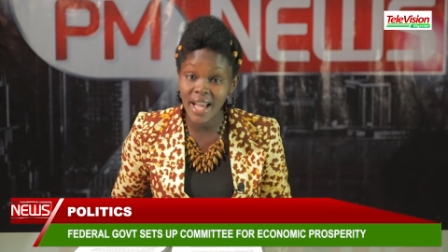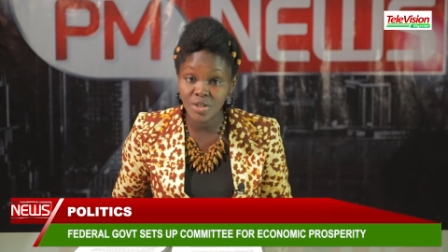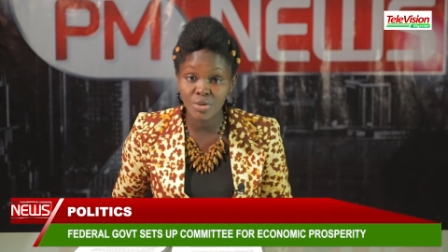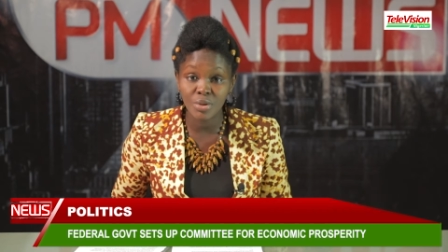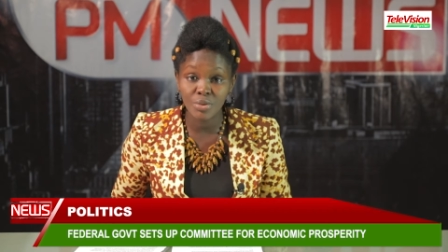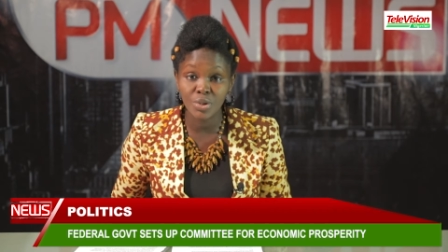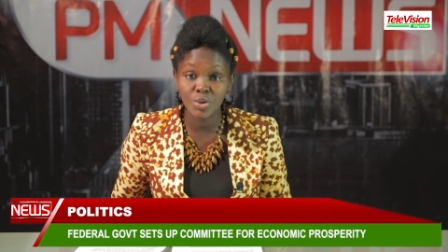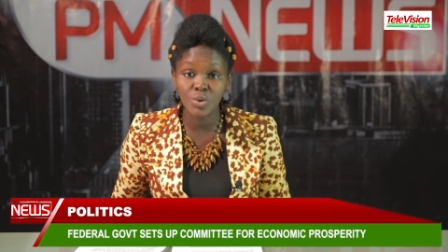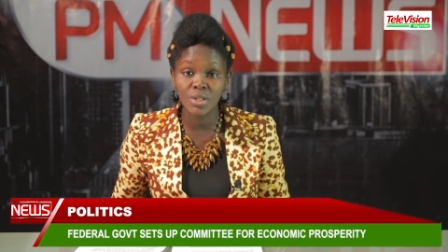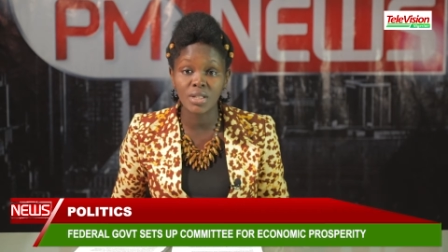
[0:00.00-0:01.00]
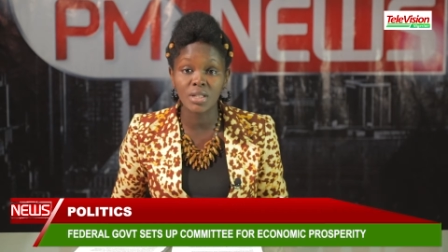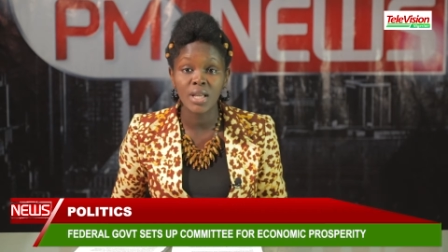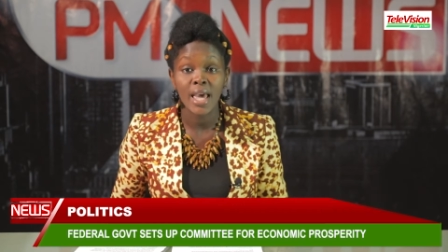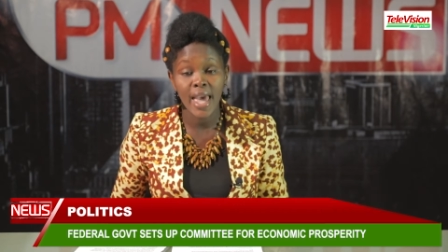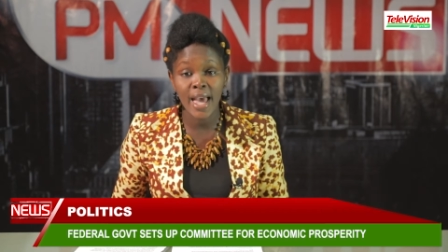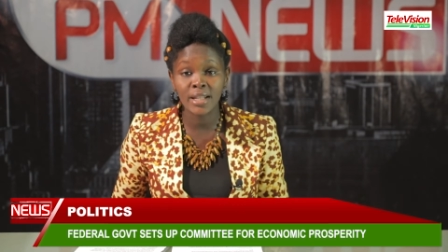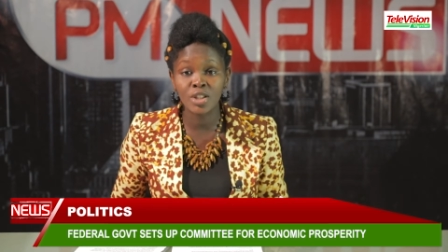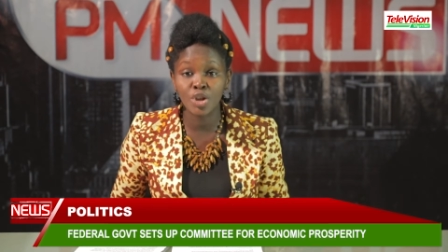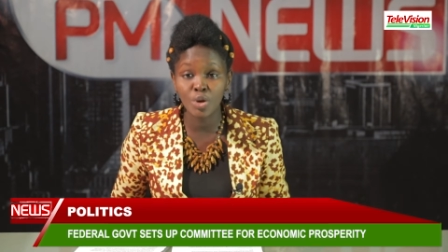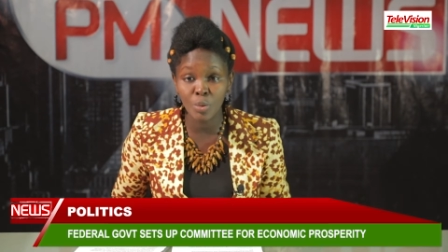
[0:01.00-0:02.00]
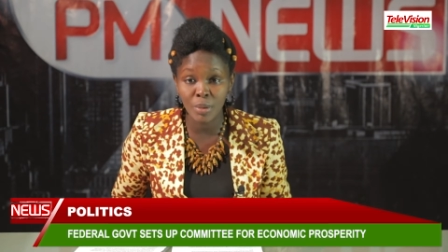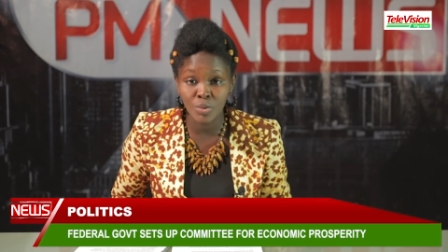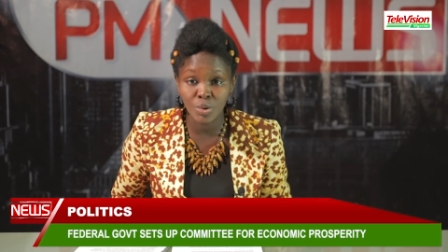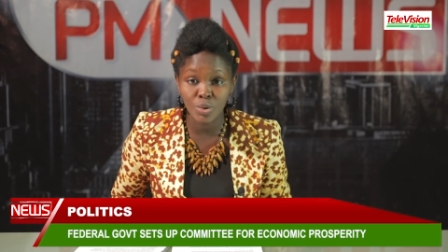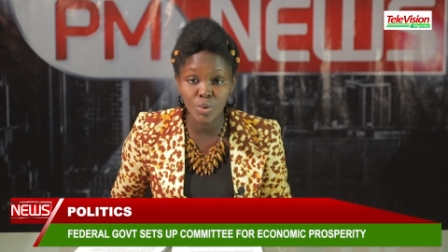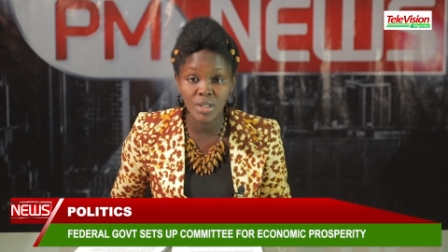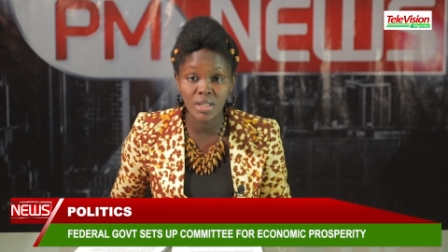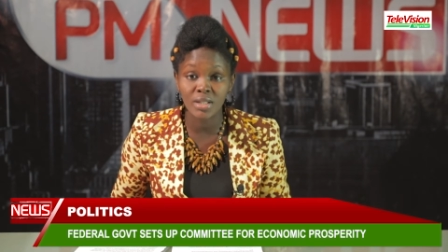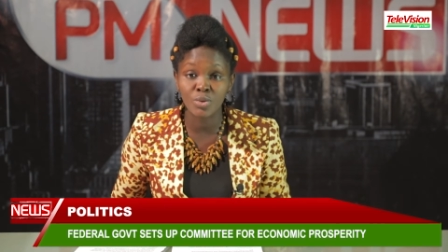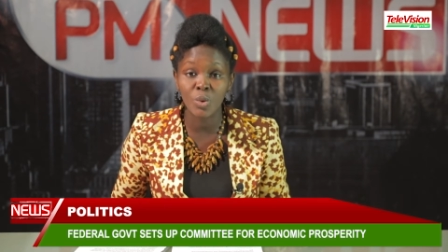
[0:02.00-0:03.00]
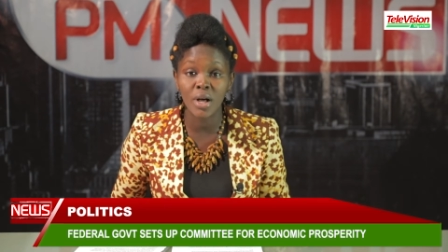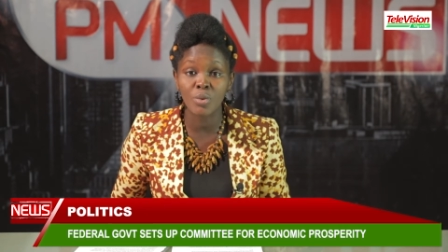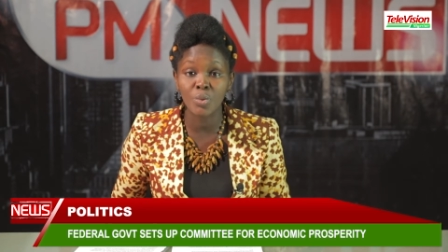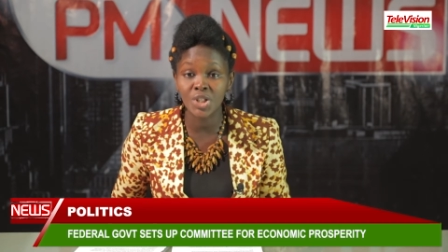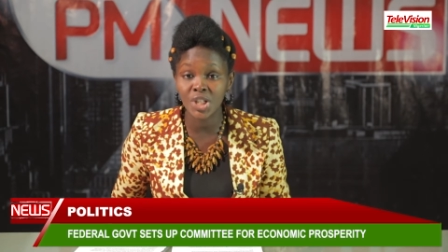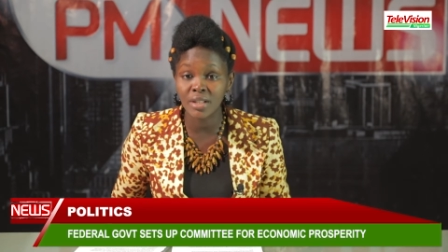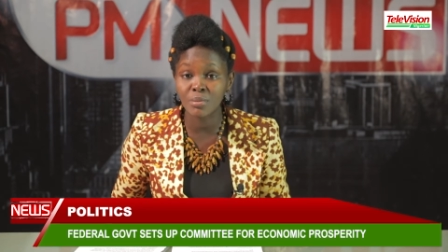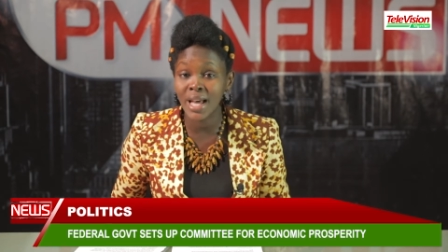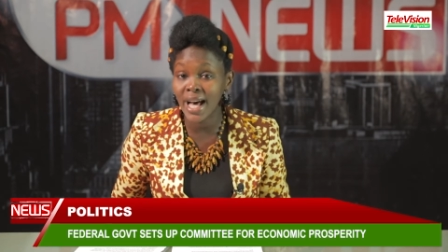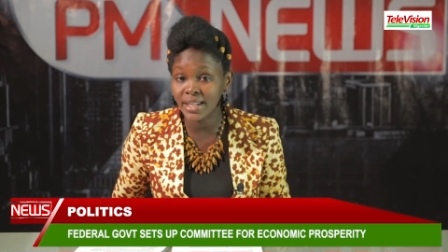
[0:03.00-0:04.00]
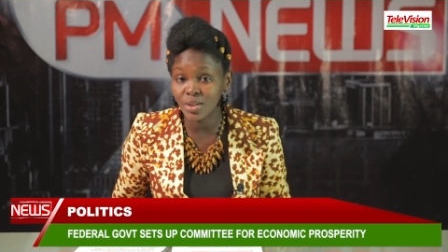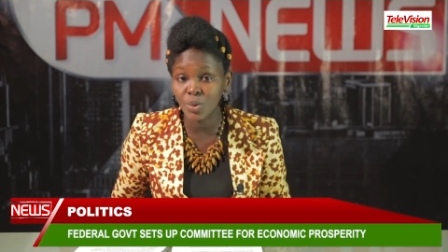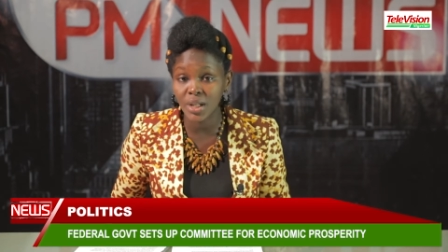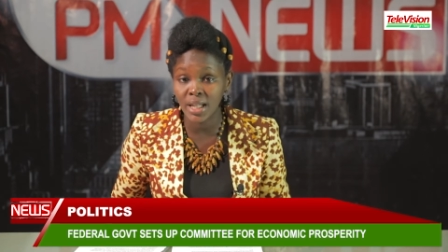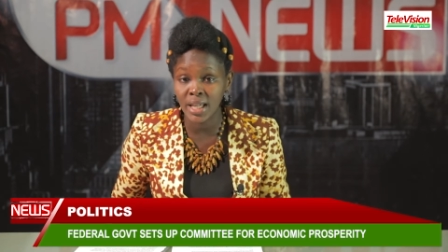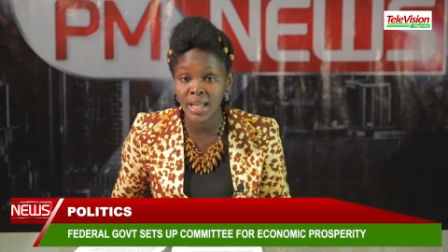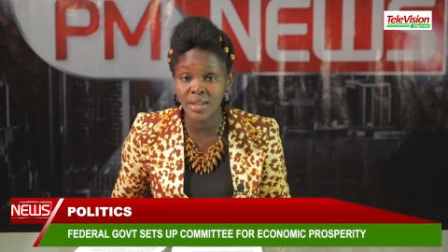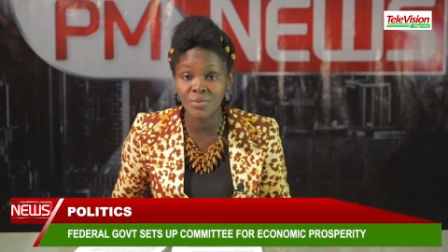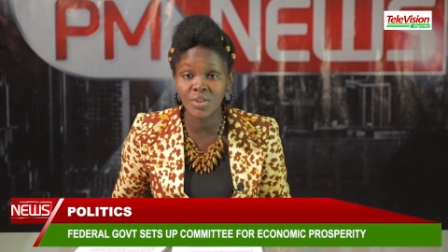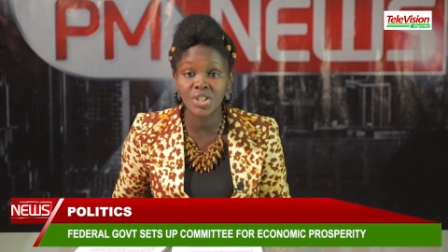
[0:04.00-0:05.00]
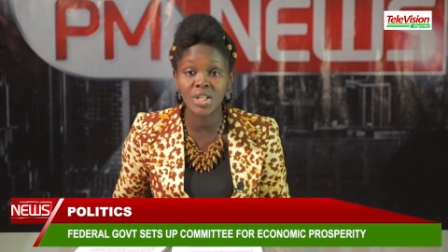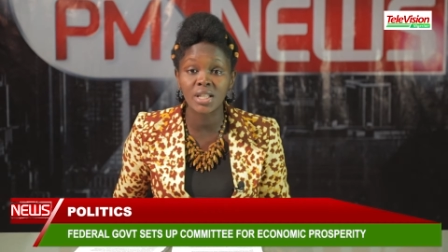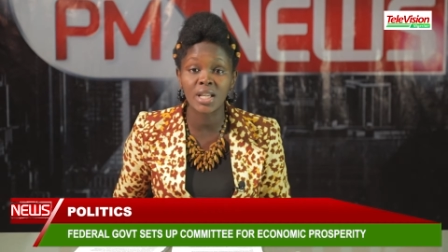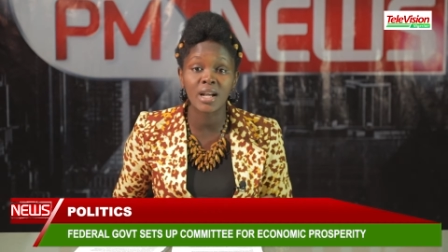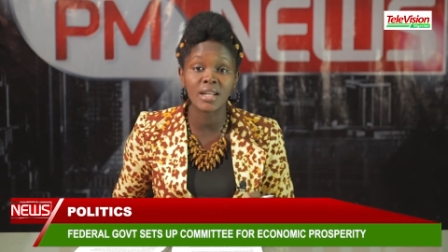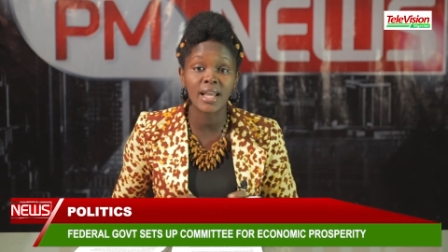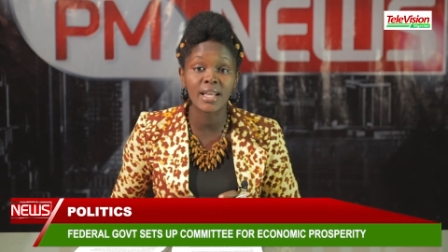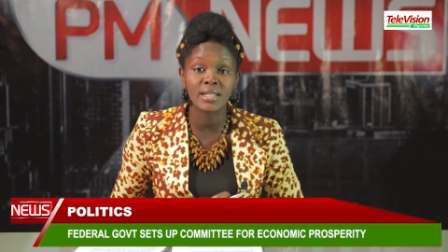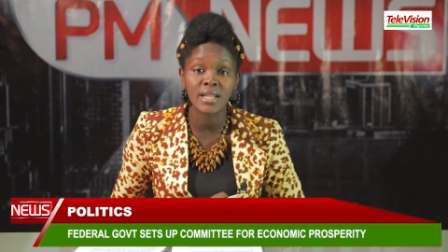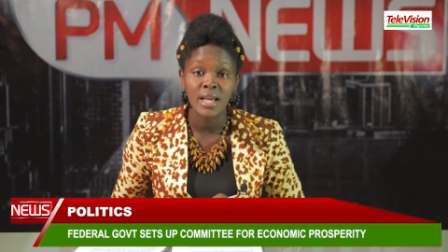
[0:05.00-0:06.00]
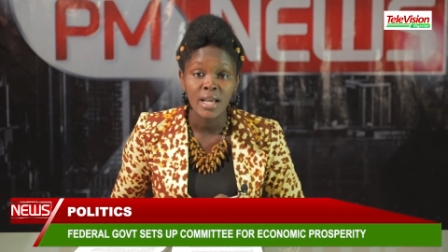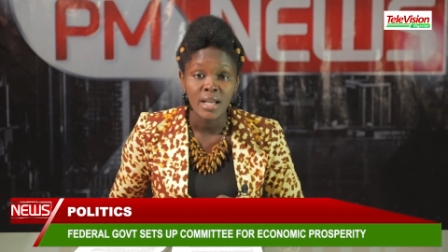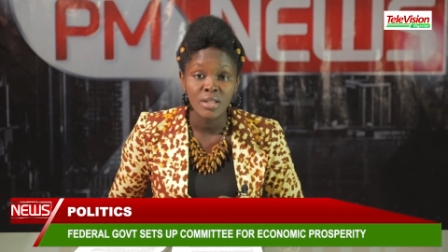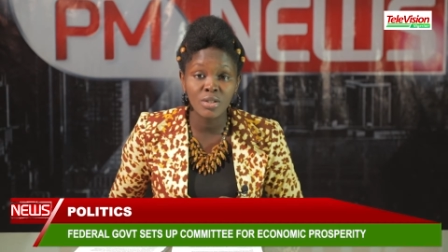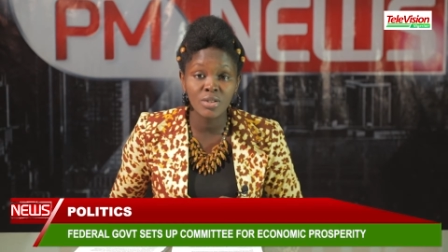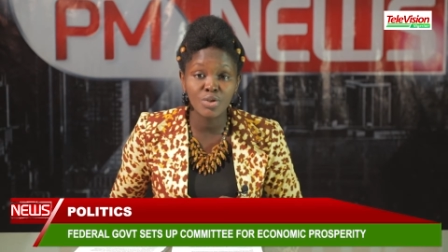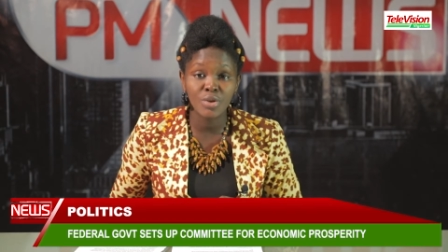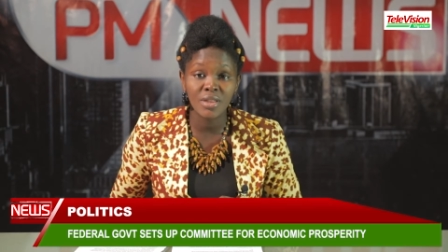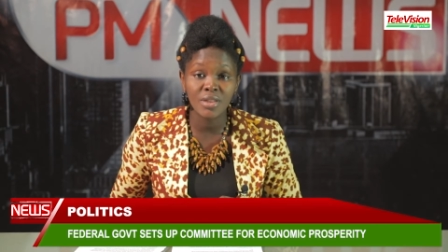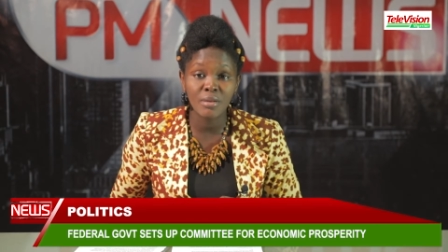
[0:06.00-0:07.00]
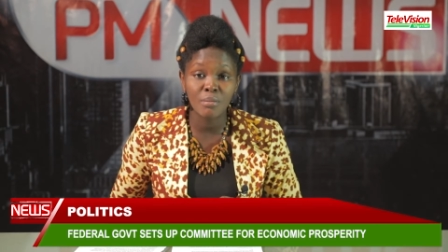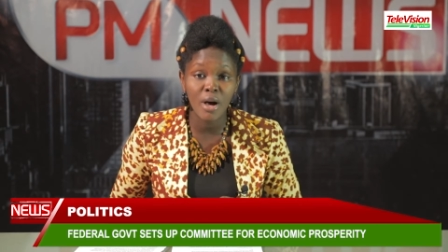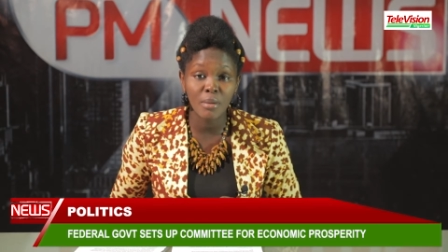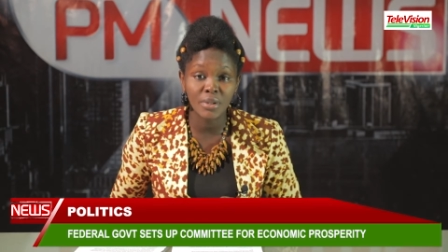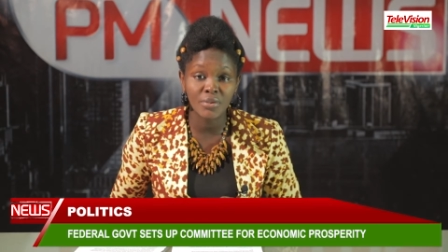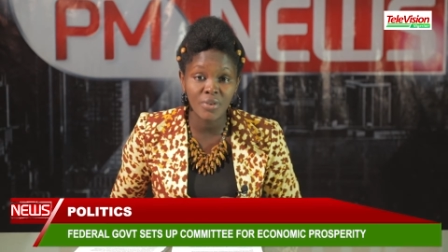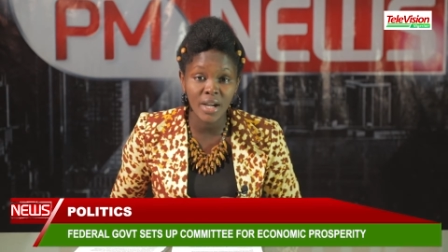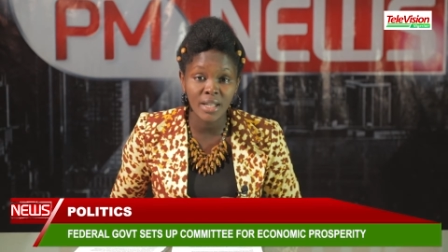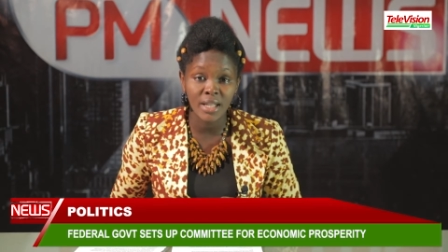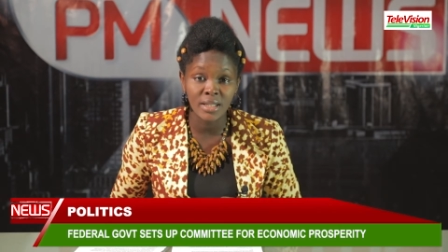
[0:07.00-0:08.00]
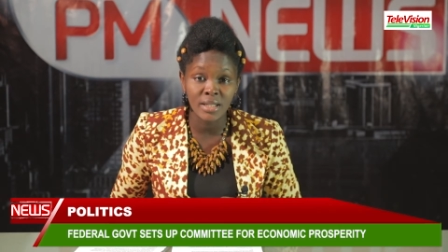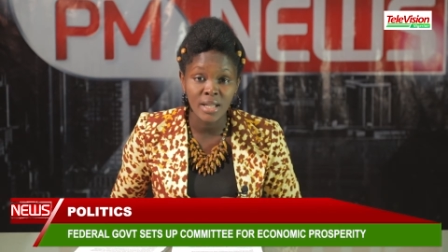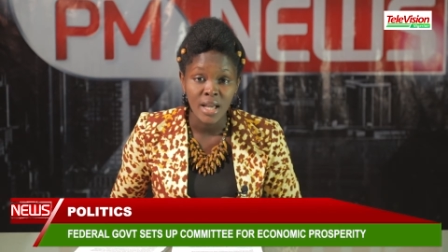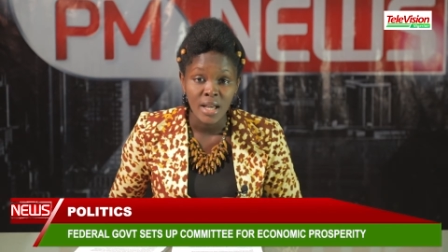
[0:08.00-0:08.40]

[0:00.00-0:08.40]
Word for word: natural resources and human resources as well, which can be adequately and efficiently harnessed to strengthen public finance,